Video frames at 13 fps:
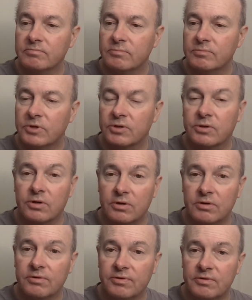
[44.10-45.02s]

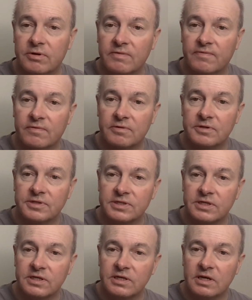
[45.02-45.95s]
Merkur
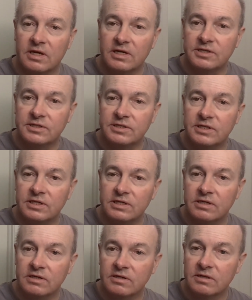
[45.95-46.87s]
34C
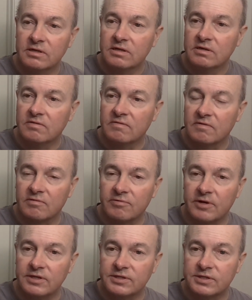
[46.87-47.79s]
HD, a
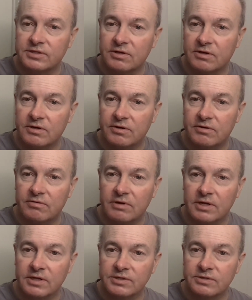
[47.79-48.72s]
great starter
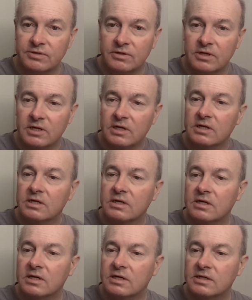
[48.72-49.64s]
razor,
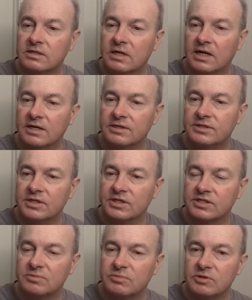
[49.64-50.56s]

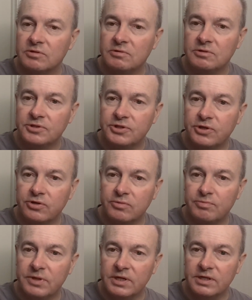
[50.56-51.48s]
non-adjustable
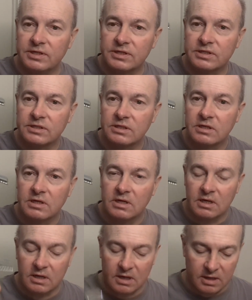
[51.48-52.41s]
two-piece.
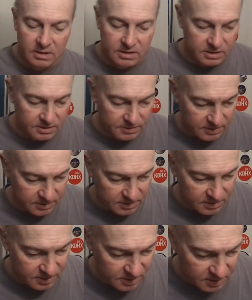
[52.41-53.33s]
And in
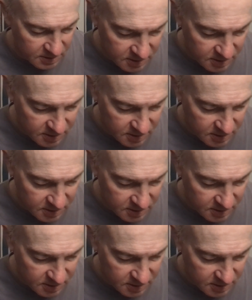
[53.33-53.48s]
there,